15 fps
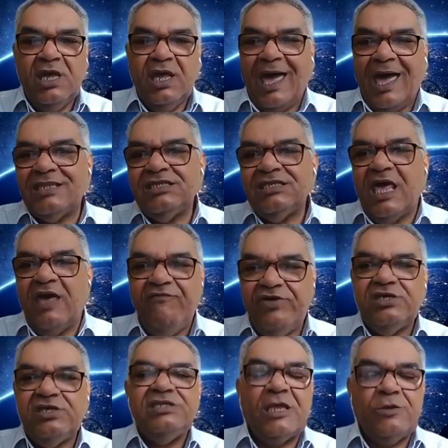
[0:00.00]
And
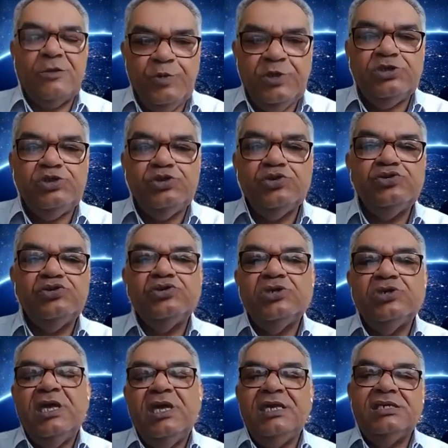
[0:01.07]
everything that we do
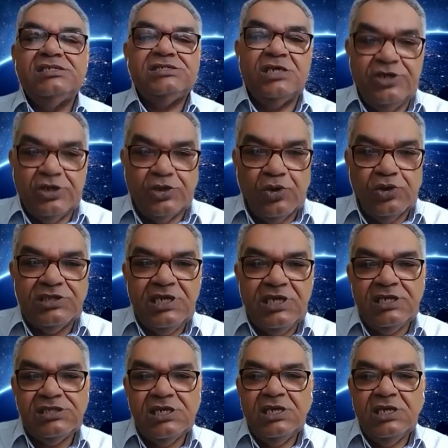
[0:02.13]
is
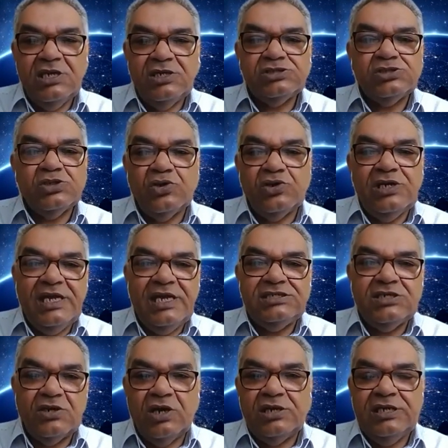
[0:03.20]
recorded. So
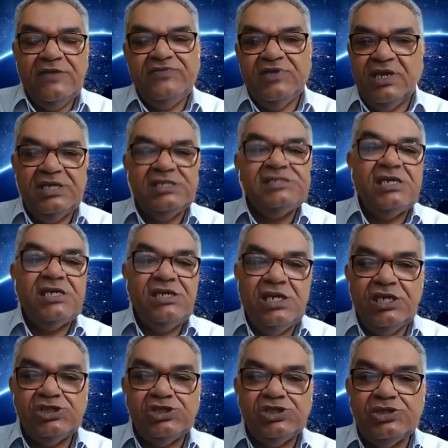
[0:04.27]
later on, if there is an
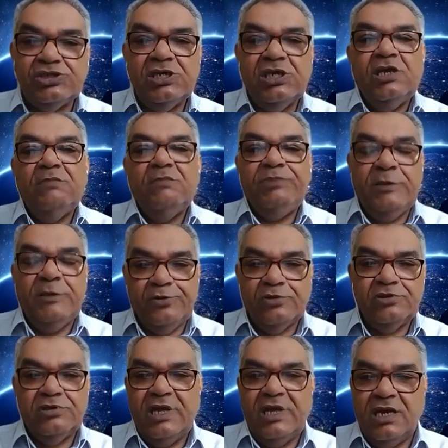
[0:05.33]
issue,
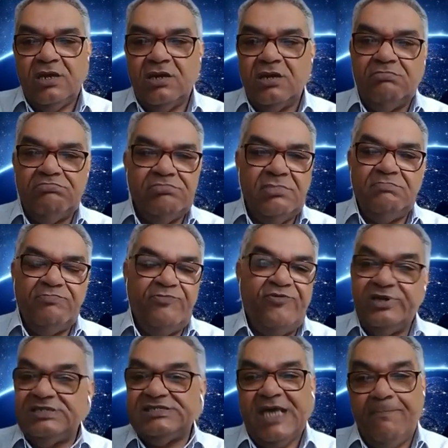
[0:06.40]
people, uh, for
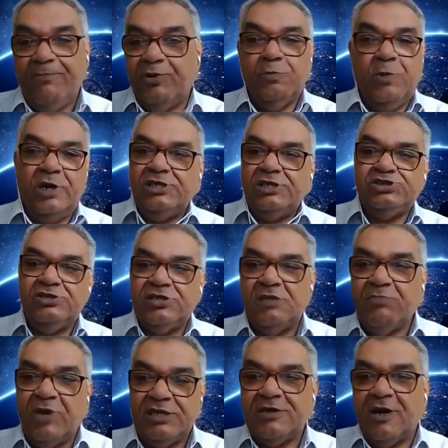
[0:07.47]
example, one student
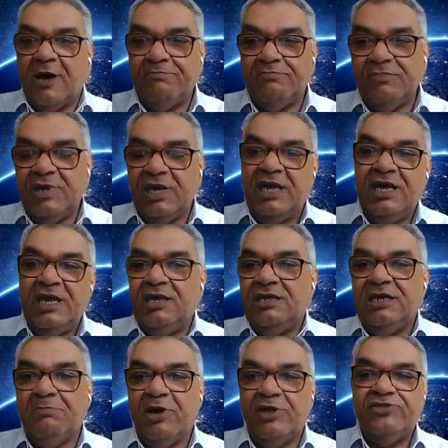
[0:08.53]
might come uh, in
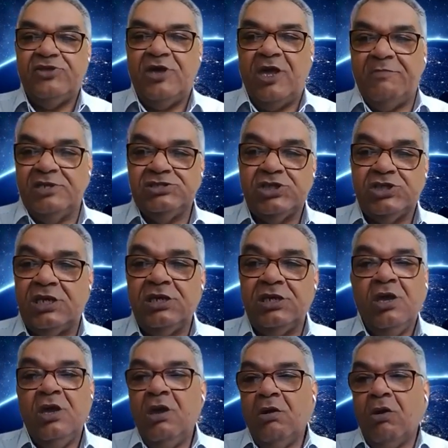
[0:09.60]
a month time and say,
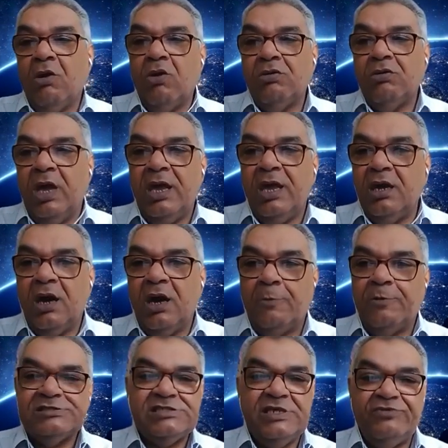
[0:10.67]
oh, uh, I
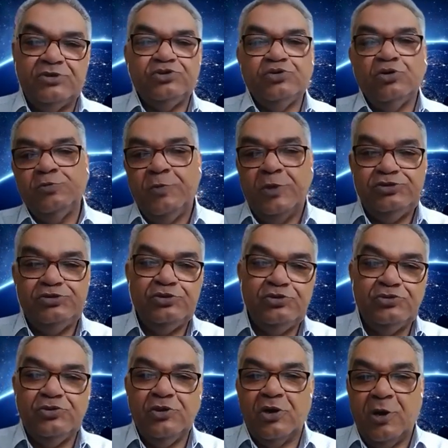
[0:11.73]
was never told what to
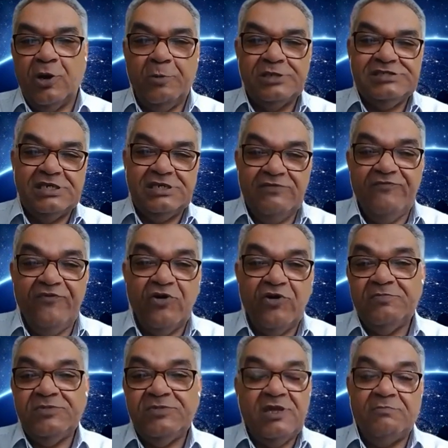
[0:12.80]
do or I wasn't
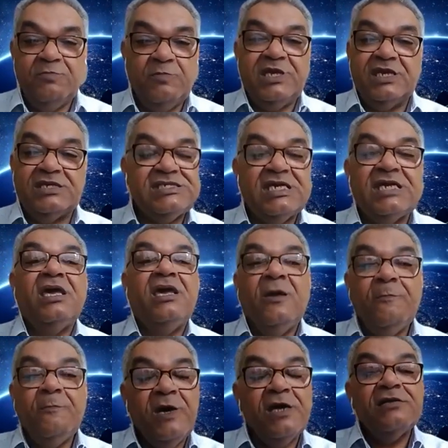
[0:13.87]
informed. And we can say,
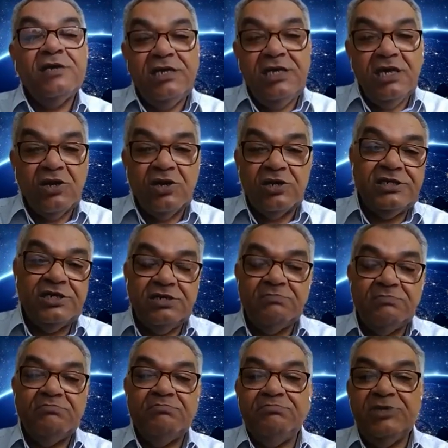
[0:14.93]
well, here are the
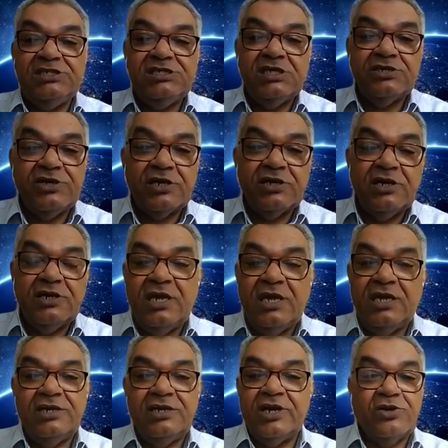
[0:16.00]
meeting re uh,
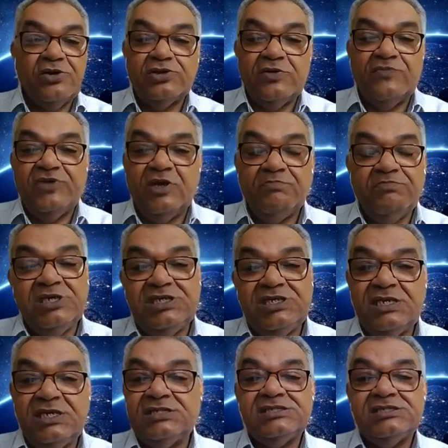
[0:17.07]
record of the
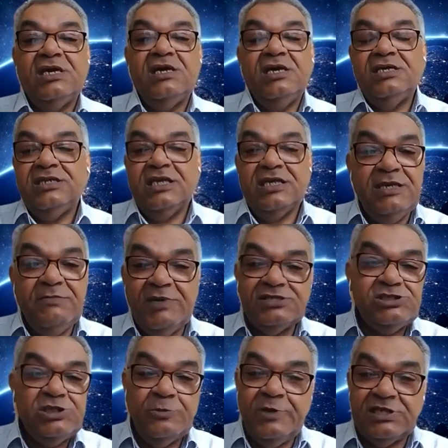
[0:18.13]
meetings, the
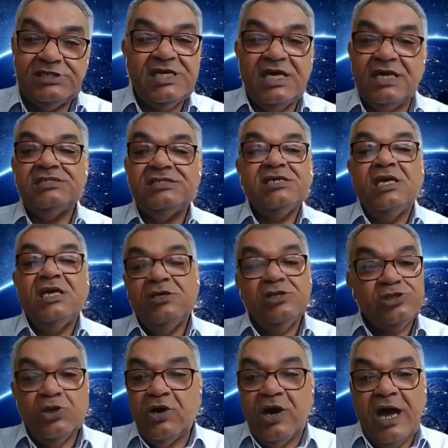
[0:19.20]
emails you were sent.
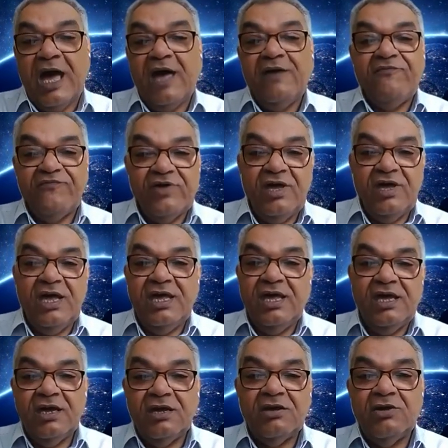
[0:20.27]
So I have
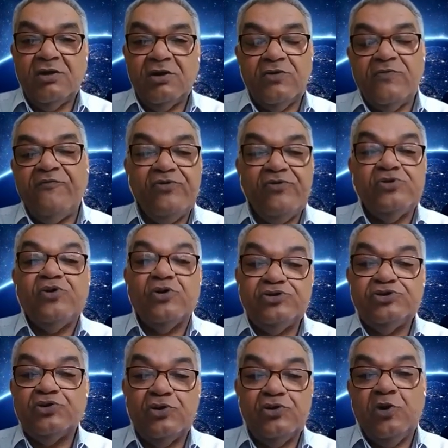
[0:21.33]
uh, full
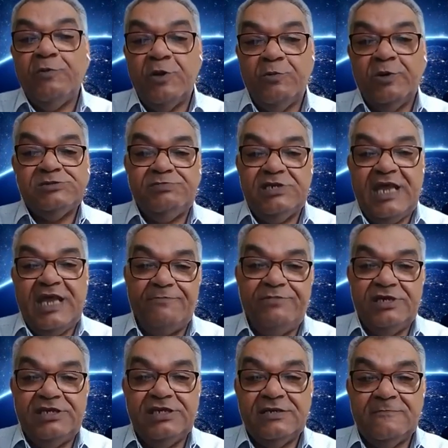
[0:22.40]
control over what's been
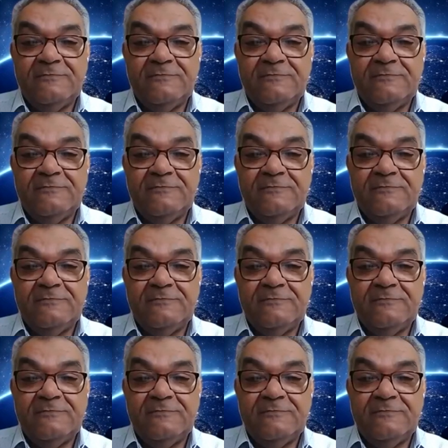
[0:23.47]
happening.